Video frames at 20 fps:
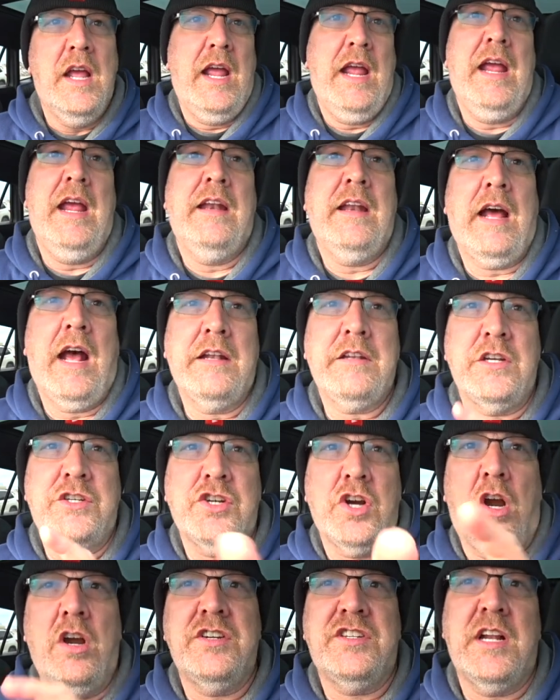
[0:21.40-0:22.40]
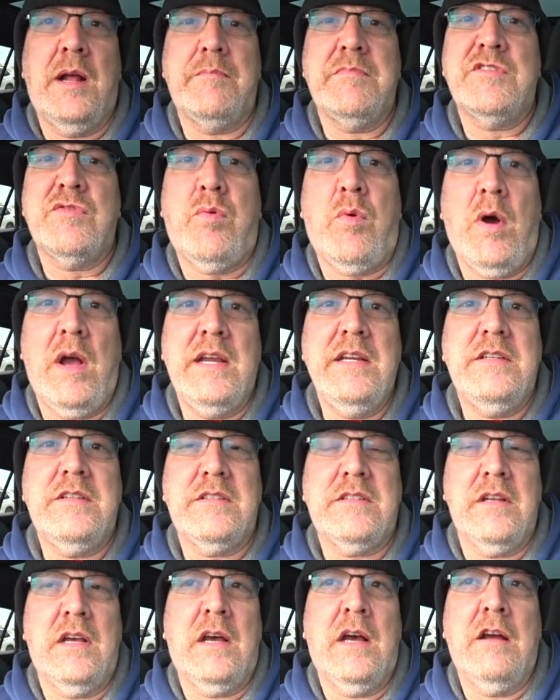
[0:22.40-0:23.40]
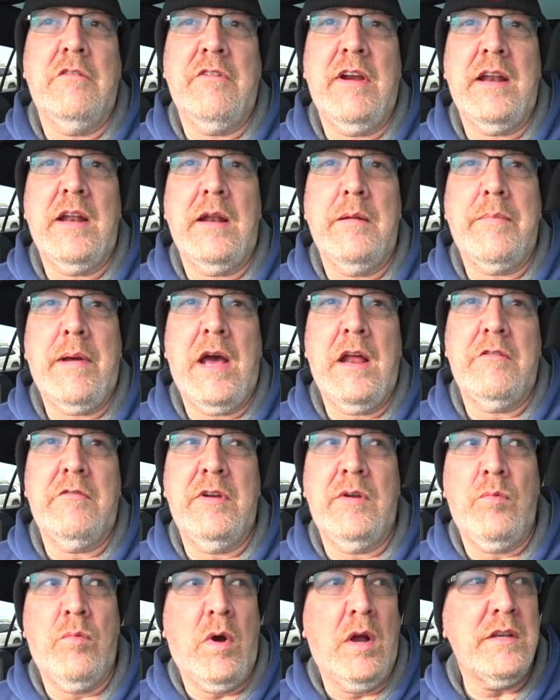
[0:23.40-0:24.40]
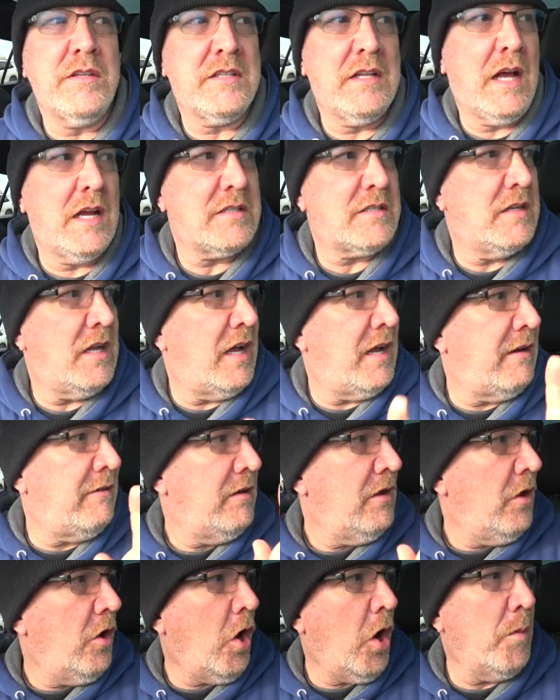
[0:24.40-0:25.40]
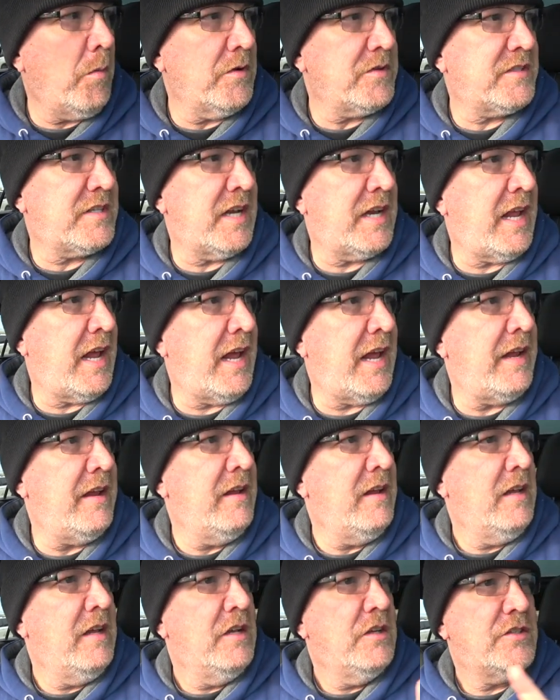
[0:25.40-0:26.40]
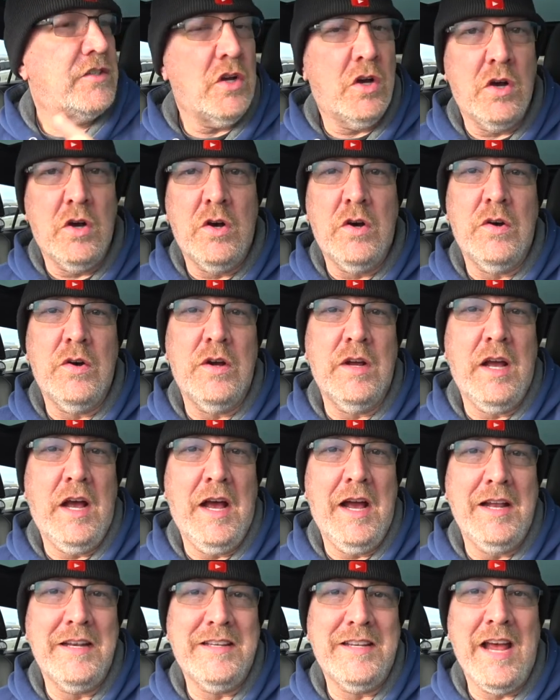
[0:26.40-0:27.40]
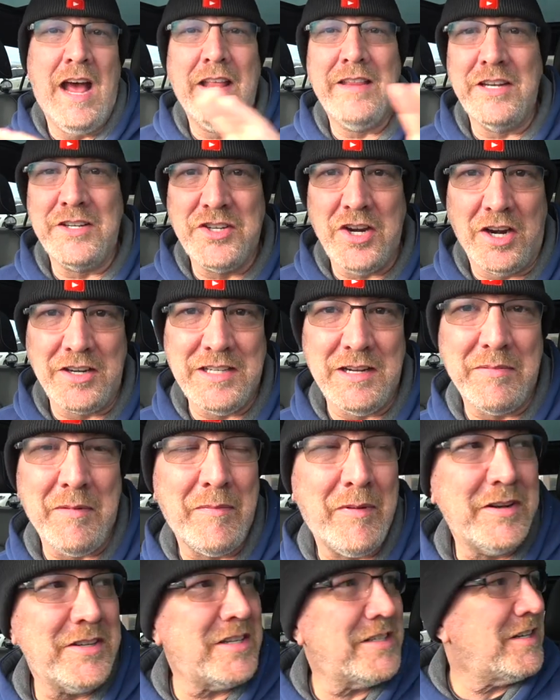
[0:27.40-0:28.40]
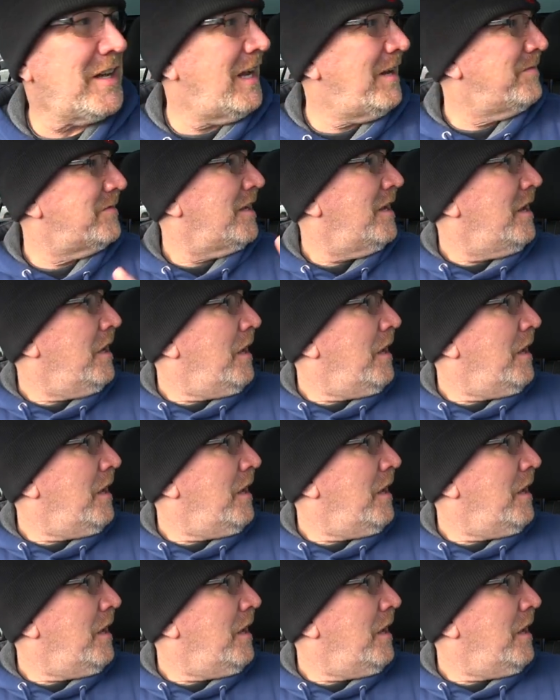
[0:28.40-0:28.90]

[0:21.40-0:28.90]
and I had to charge it up twice. I ran out of battery once last night, almost today, so I had to charge it up a bunch of times.